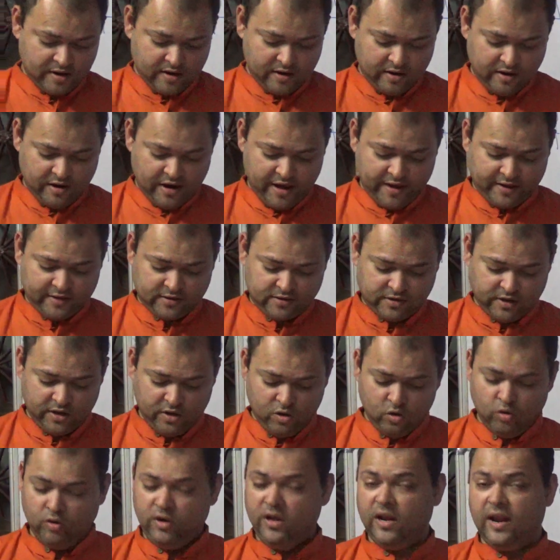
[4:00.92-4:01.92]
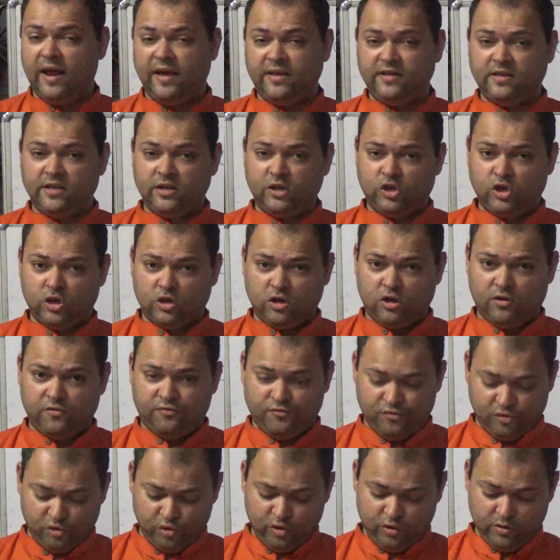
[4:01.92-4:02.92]
Next, utilization of
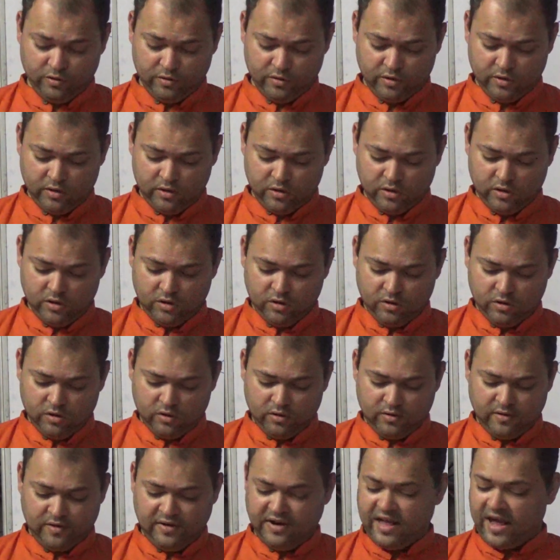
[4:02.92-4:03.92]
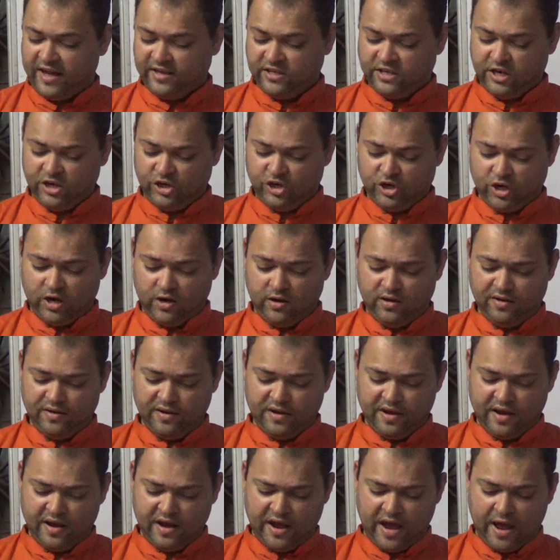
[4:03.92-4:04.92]
food, digestion,
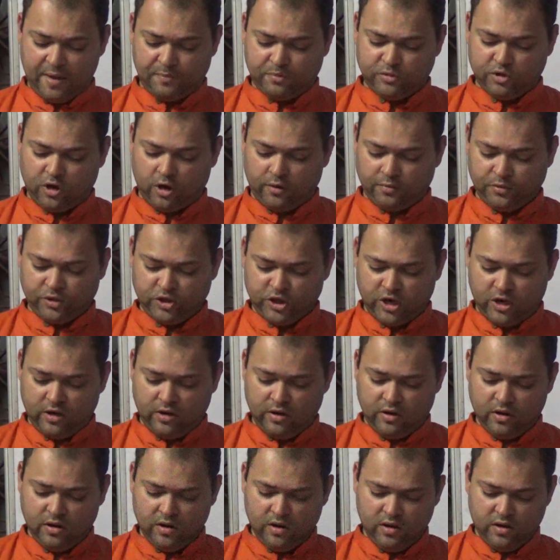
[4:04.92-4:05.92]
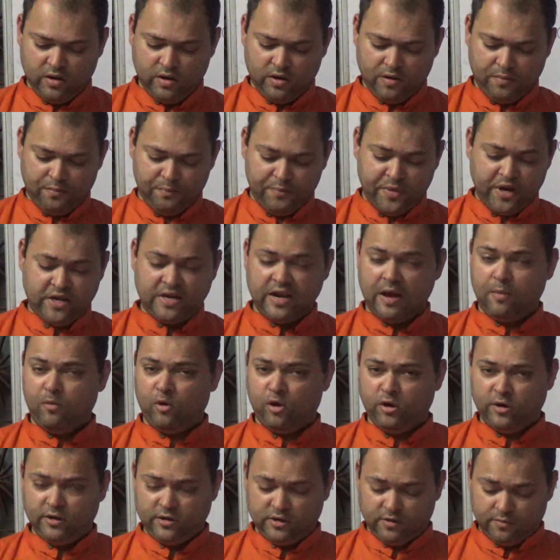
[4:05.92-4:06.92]
absorption,
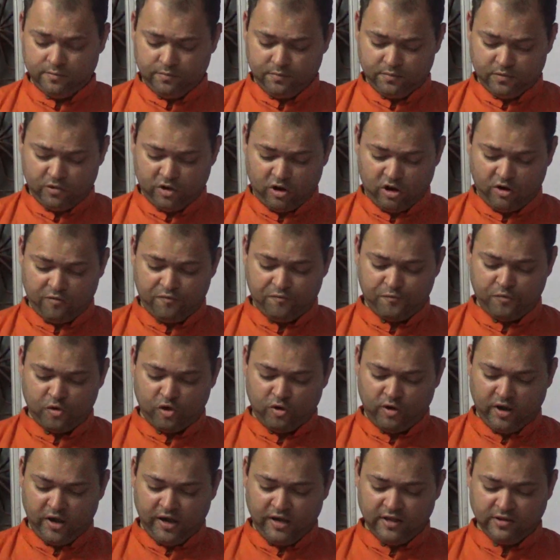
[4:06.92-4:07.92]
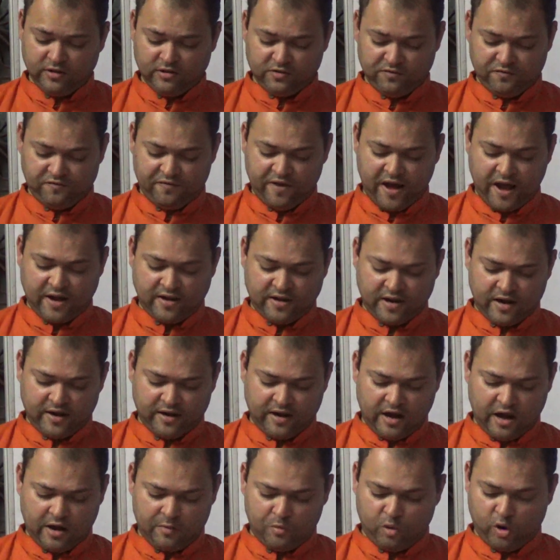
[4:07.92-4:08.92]
metabolism of proteins, fat and
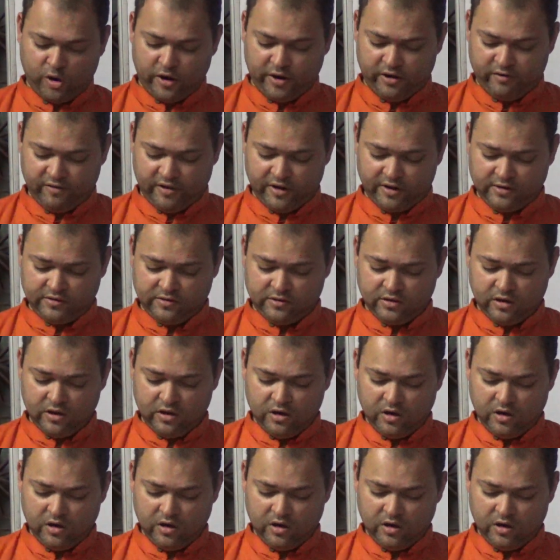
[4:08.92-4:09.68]
carbohydrates,